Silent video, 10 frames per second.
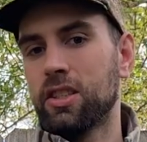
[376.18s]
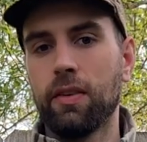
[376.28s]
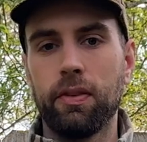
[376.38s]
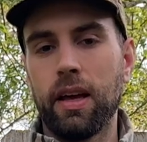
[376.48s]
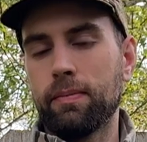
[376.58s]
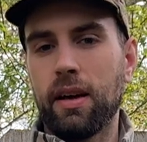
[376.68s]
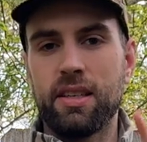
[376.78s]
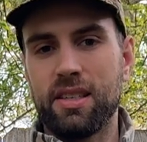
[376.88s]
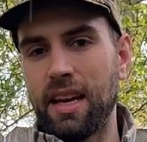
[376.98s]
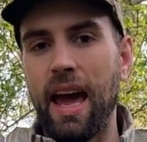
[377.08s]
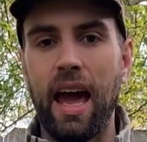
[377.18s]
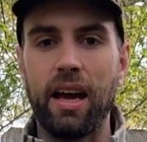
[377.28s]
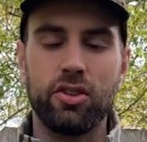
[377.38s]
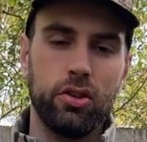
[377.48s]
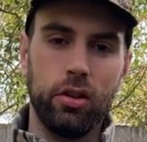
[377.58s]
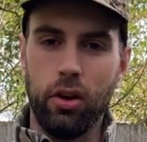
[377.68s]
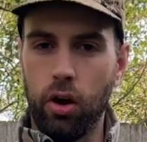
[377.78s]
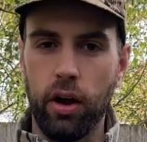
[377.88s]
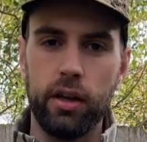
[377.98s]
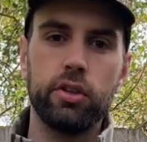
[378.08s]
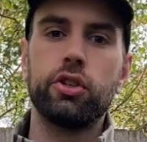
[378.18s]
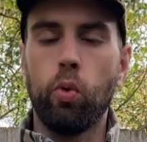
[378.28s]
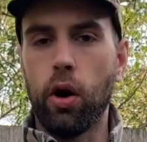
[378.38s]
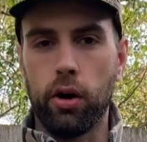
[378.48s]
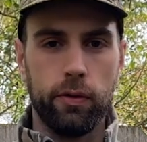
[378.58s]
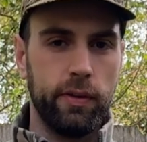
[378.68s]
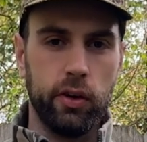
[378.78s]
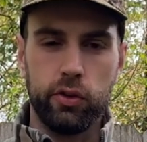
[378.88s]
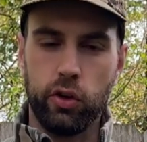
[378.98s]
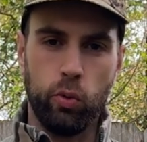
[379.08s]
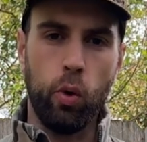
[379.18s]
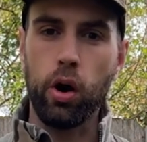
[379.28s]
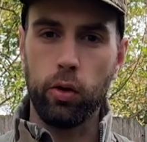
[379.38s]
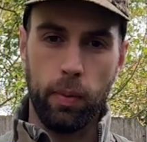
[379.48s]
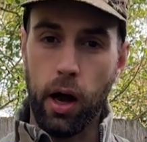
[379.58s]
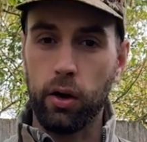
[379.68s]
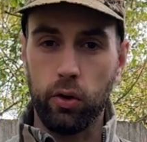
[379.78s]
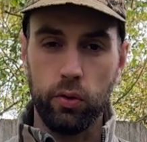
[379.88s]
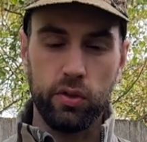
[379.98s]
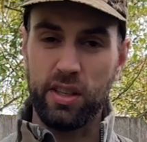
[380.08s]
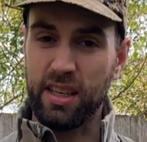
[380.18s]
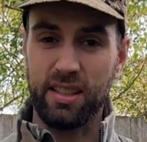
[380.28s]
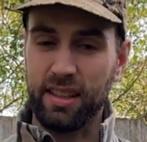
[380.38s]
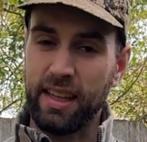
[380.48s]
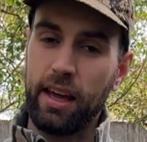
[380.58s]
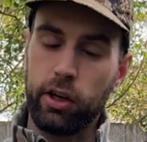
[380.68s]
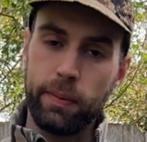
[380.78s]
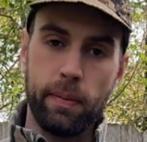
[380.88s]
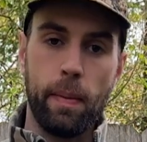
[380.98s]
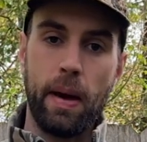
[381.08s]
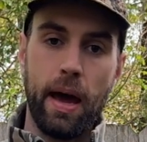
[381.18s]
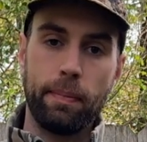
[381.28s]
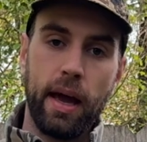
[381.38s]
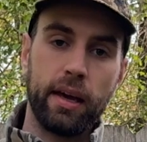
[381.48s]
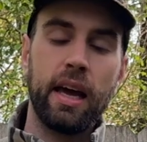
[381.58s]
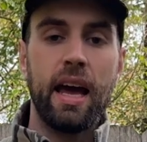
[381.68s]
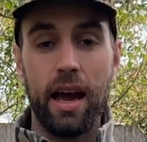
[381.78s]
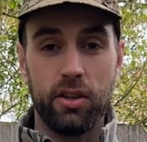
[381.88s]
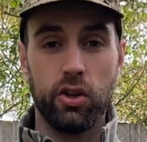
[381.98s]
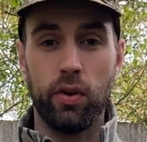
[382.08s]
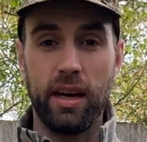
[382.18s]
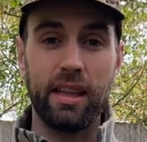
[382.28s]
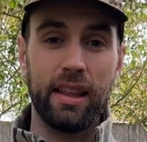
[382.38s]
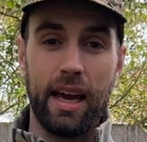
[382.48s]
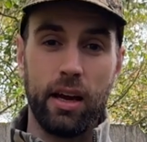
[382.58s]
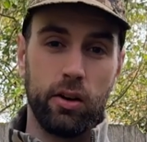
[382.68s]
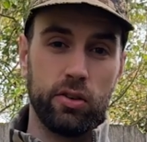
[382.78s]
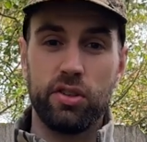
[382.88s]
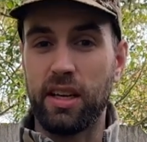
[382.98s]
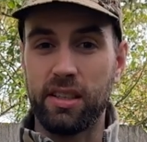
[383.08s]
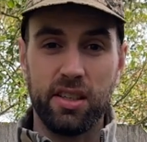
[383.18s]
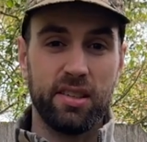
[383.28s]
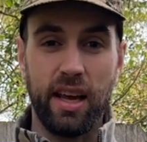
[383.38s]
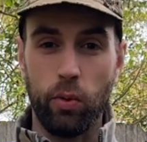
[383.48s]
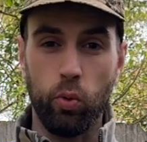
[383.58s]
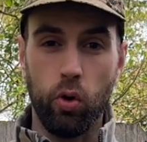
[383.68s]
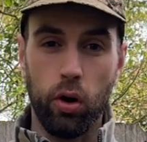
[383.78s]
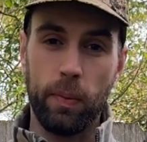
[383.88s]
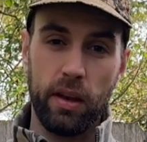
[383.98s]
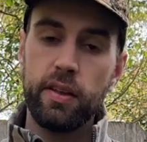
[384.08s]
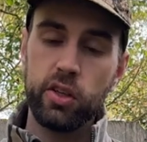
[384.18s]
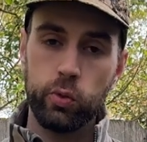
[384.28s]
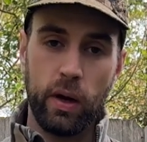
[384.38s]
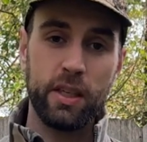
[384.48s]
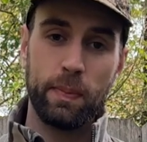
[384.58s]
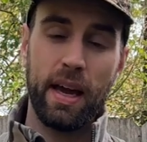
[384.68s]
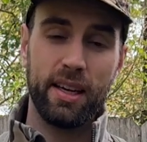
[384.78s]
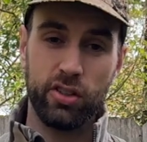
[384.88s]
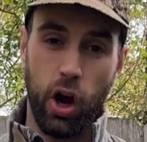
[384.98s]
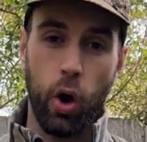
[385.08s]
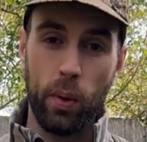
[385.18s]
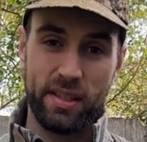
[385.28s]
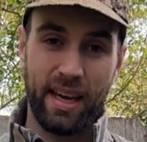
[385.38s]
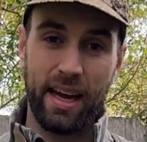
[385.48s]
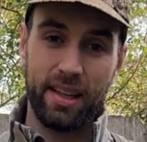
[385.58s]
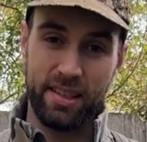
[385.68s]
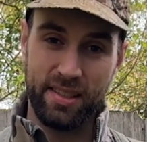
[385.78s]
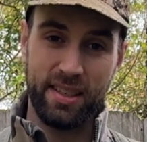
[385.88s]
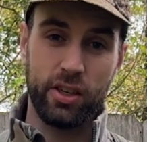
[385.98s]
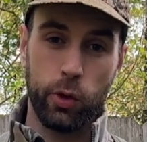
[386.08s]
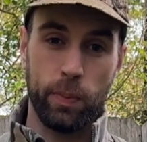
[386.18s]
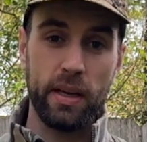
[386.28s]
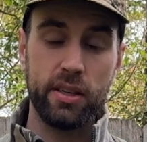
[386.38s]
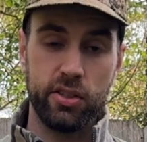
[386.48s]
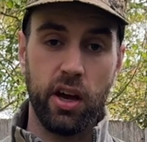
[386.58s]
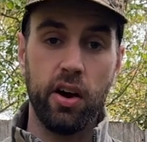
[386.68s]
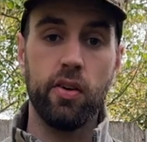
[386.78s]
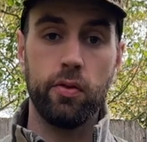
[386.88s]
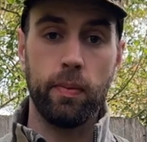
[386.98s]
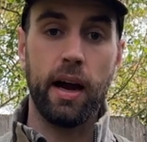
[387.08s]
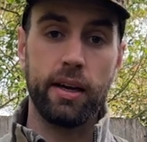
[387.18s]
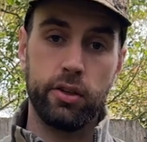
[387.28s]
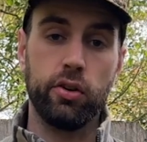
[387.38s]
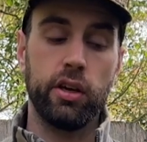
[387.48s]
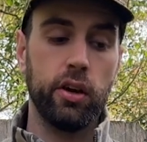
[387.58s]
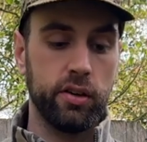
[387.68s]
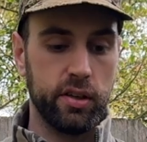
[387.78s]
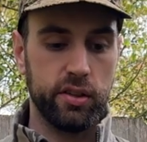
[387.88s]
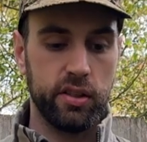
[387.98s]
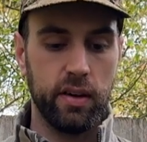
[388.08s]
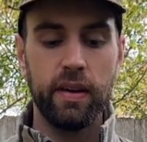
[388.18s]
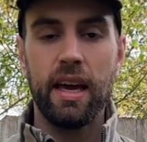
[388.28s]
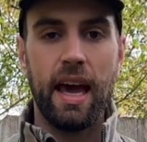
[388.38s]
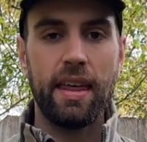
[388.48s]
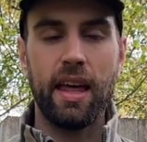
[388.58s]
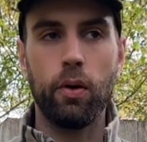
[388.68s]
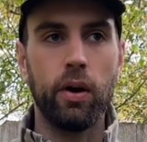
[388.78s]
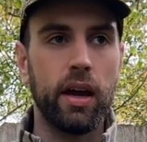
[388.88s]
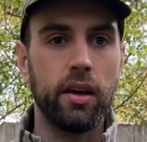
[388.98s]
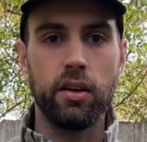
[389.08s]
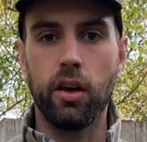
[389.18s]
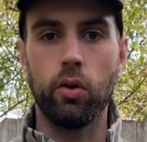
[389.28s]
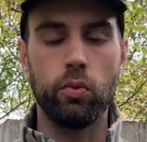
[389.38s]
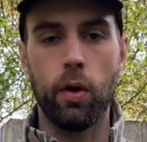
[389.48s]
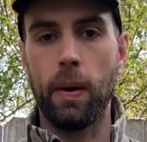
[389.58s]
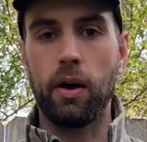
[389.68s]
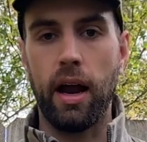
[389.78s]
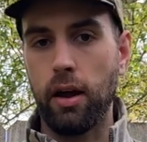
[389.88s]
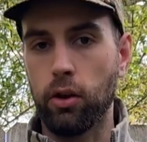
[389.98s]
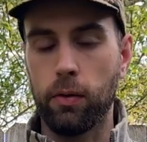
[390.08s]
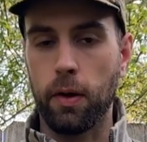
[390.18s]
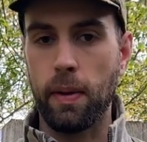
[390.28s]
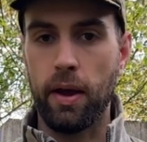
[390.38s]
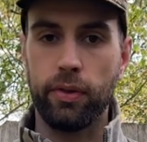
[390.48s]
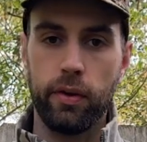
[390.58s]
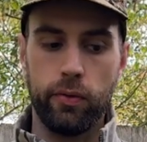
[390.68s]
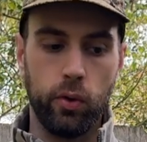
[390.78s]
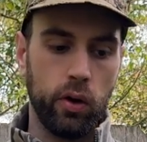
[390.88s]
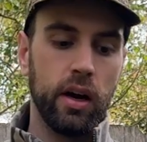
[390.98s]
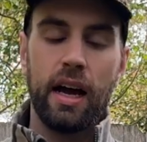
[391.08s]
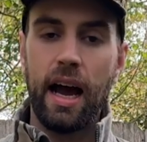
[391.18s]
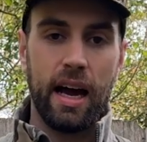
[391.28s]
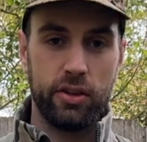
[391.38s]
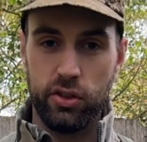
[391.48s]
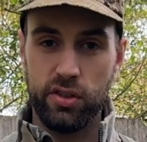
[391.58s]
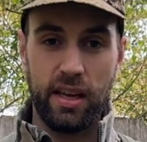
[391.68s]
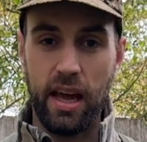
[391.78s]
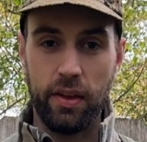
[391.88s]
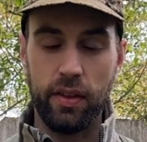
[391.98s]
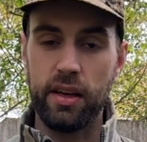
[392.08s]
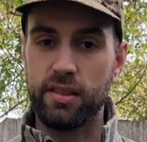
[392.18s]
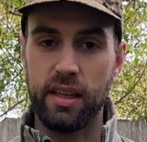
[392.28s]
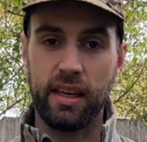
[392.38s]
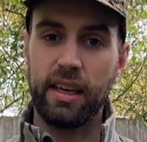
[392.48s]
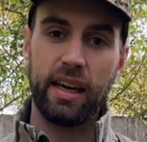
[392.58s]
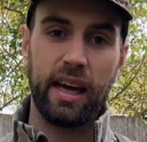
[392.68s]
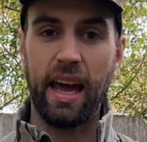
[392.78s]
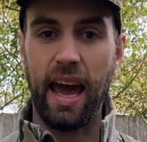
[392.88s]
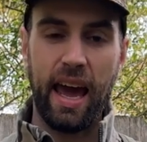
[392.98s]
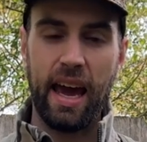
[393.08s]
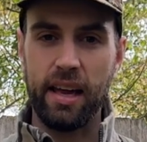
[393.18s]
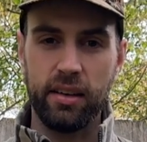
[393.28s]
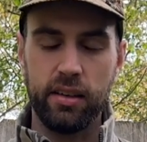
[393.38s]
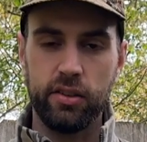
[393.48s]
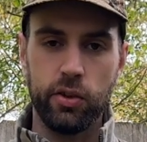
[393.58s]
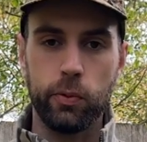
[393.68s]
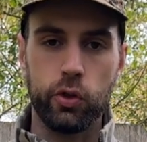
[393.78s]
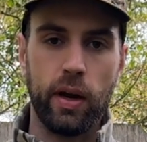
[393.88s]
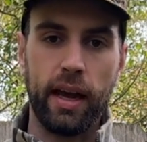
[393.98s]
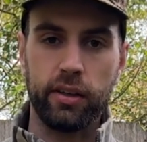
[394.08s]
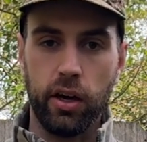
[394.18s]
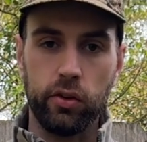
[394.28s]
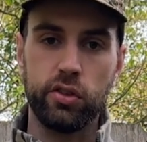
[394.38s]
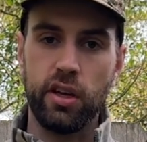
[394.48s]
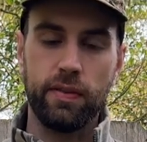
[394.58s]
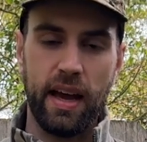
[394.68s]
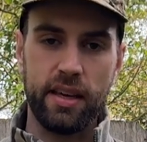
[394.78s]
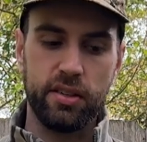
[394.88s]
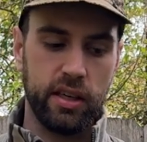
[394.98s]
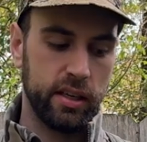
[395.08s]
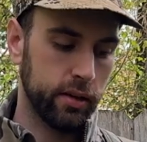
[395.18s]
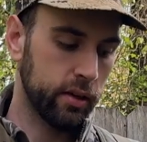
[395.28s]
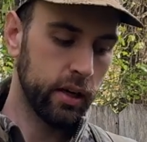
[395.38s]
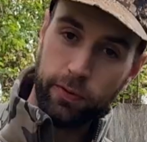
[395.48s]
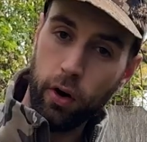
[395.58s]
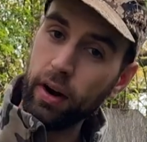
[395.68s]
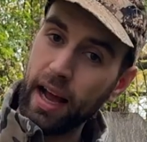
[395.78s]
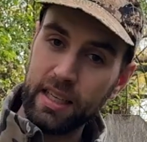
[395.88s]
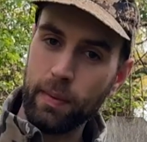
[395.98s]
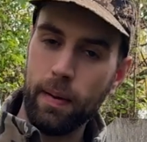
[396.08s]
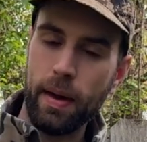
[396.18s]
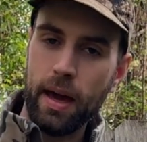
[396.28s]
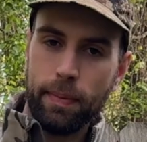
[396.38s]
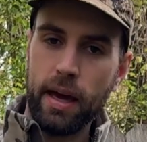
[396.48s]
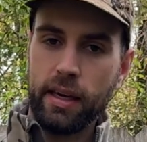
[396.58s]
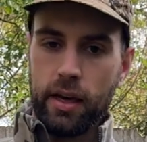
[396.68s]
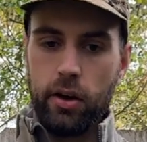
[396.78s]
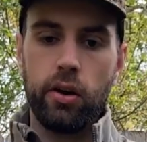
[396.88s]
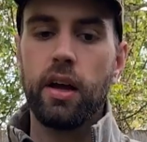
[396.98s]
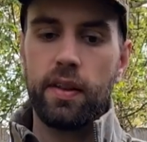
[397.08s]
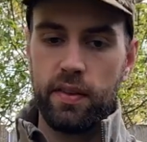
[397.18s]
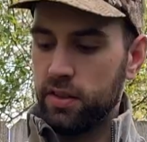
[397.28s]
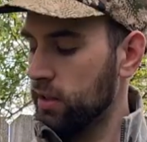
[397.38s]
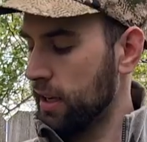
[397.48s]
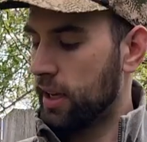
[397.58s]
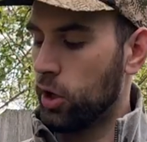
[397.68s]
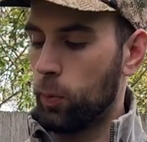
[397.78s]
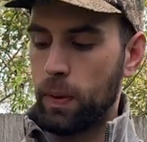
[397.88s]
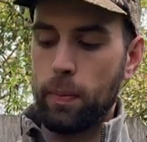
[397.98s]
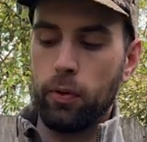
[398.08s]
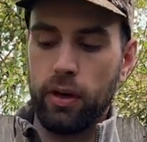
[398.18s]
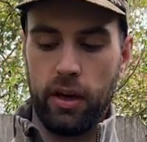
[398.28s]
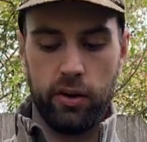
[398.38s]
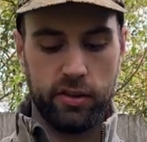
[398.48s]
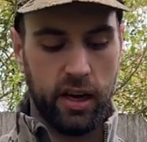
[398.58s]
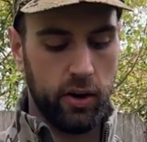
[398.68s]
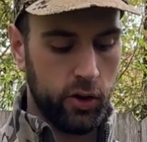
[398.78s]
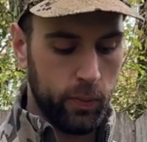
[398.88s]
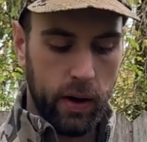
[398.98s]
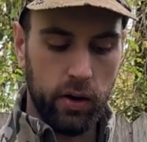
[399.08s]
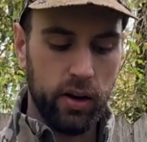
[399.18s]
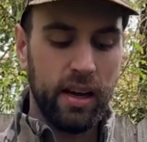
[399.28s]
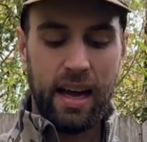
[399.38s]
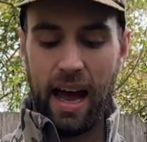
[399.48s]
Stuff like my snacks, lunch, water filter, water bottles, things like that are gonna be in my backpack, as are any layers, things to stay warm. This waist pack is always kind of the centerpiece of my turkey hunting stuff. And that way, you know, no matter how long I'm gonna be out there for, I just take this and then can kind of add and subtract other stuff as needed. As far as my backpack here, this is a Hill People Gear Terra Humera.